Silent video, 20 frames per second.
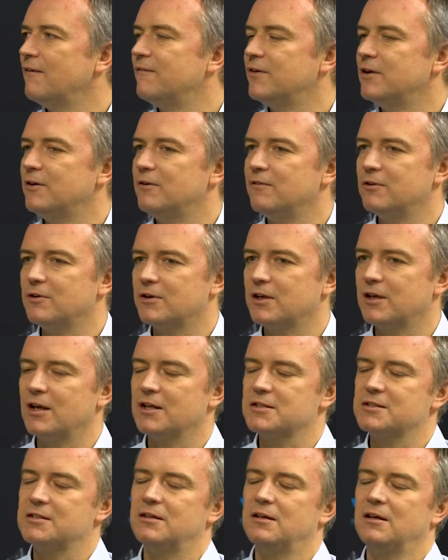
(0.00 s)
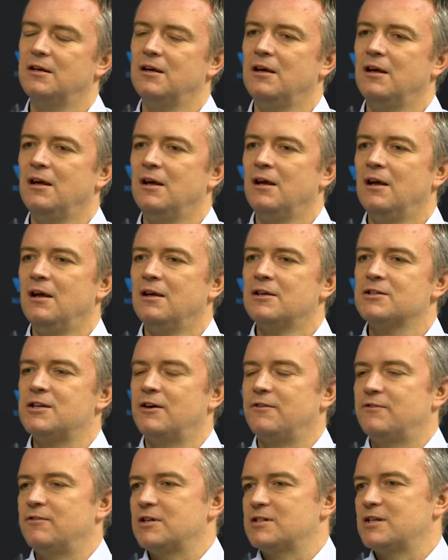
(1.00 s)
view of looking at it.
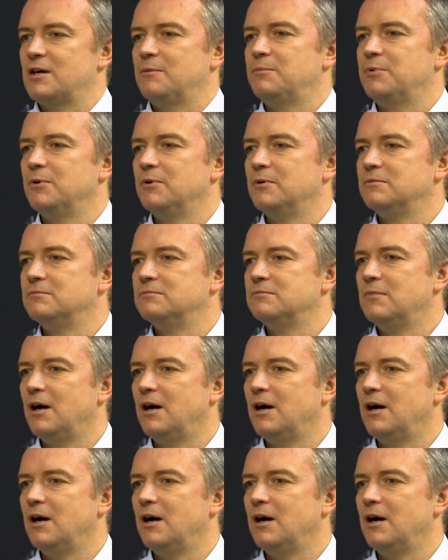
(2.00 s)
So, for example,